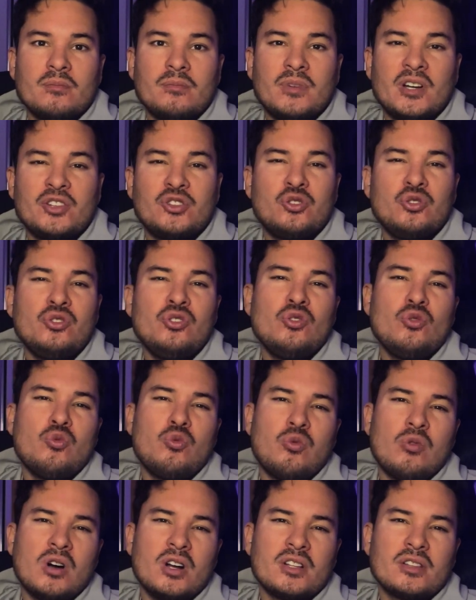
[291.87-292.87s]
but do you
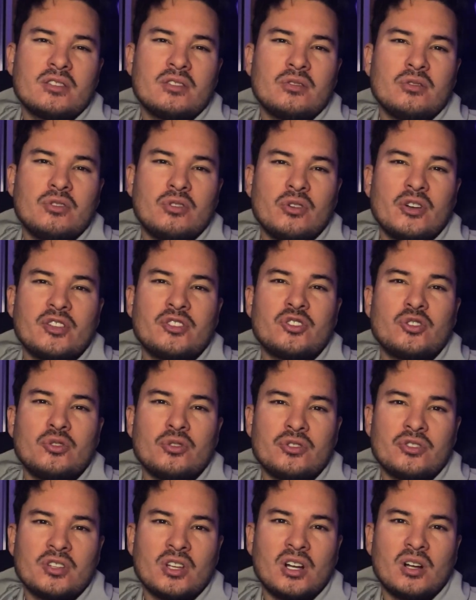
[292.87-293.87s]
want to go to
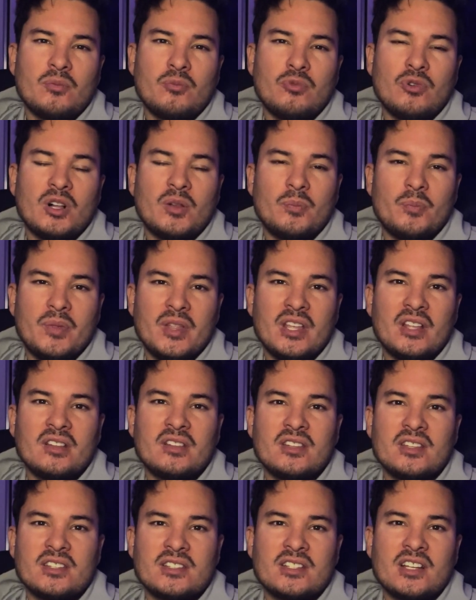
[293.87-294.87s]
the top while
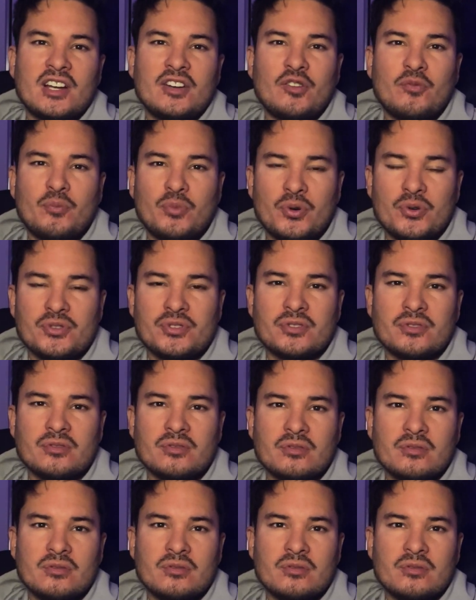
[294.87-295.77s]
being this kind of person?